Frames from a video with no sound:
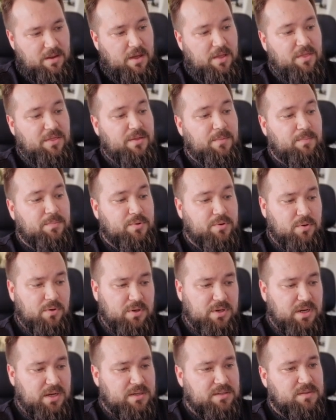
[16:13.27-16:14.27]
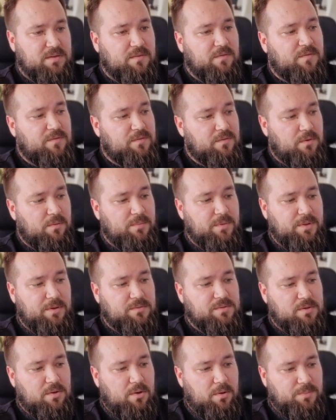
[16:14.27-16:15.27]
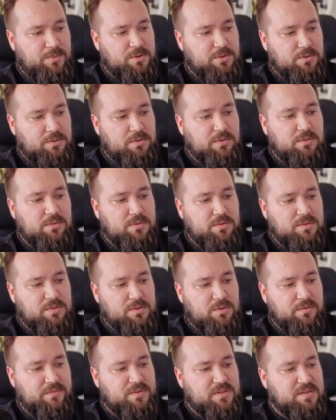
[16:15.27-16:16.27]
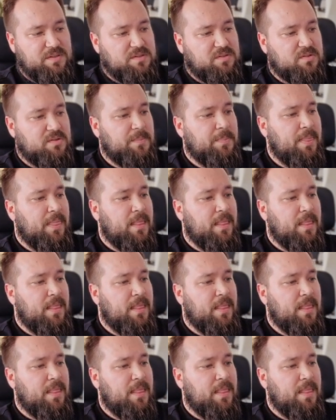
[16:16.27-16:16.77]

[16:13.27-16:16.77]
the product from those optional services,